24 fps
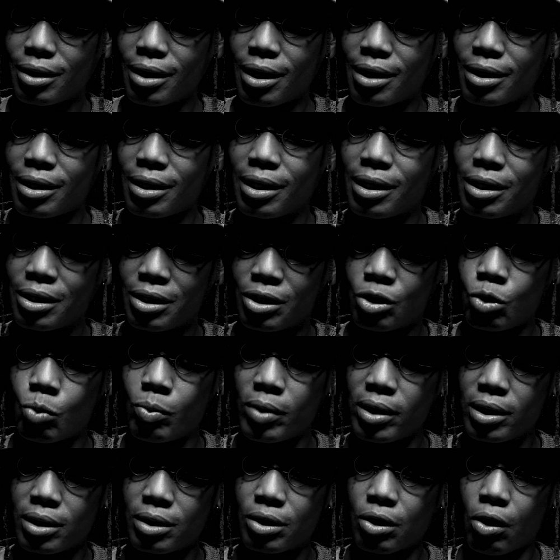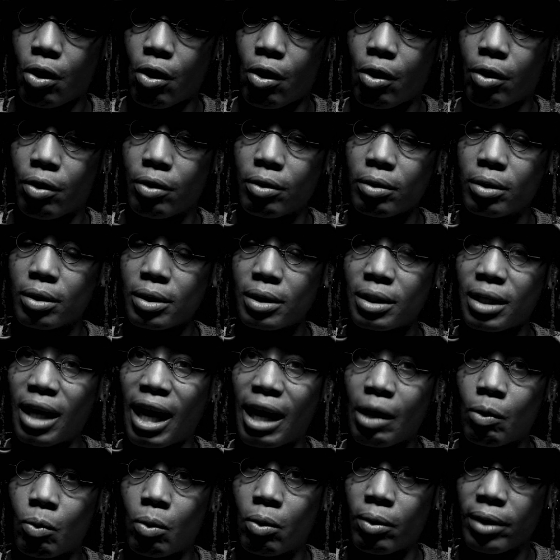and the twins are
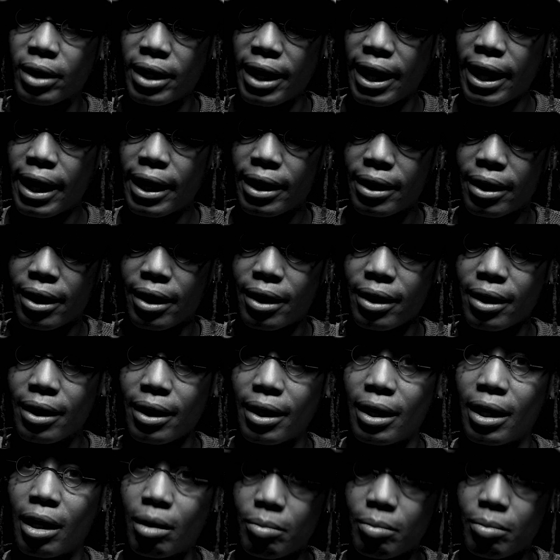Taiwo and Kehinde, and